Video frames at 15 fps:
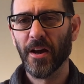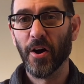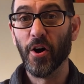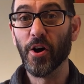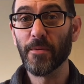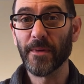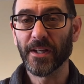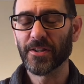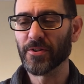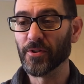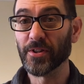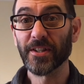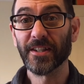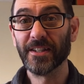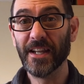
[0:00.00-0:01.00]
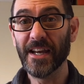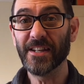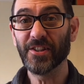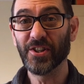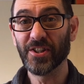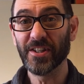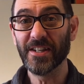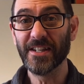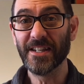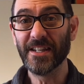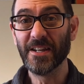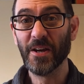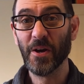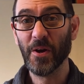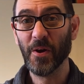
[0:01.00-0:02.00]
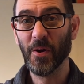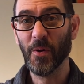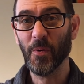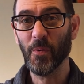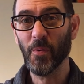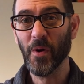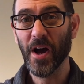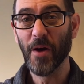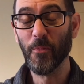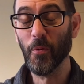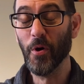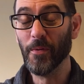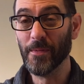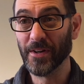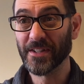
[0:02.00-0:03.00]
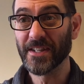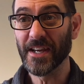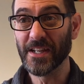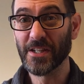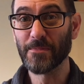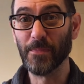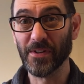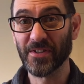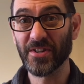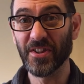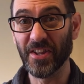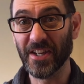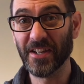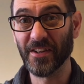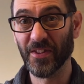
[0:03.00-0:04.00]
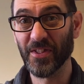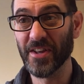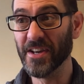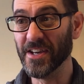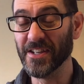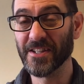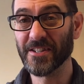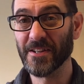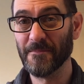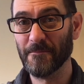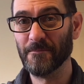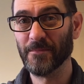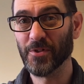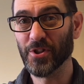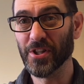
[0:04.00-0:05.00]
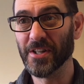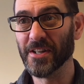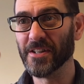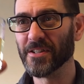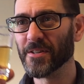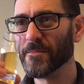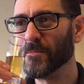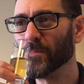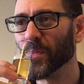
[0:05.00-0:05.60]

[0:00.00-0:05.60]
I'm excited. Let's see what my taste buds think of this. Cheers.